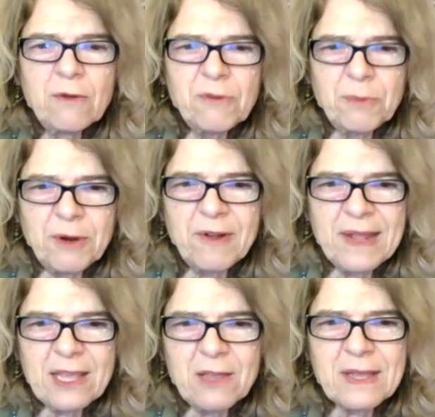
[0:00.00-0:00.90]
for
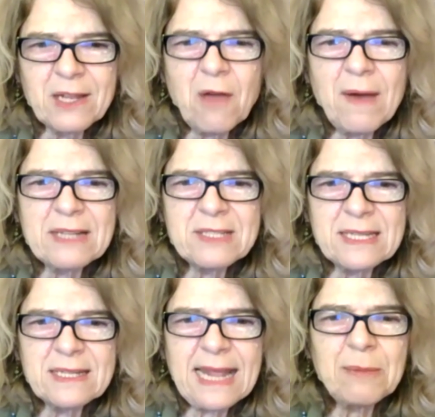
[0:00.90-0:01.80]
borrowing, you can go out
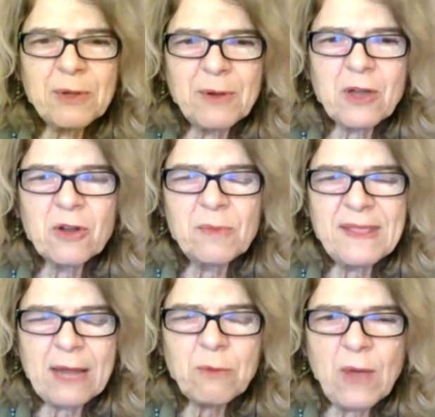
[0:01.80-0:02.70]
and help your economy
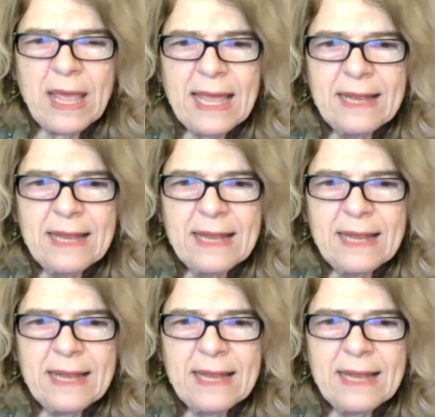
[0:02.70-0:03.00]
that way.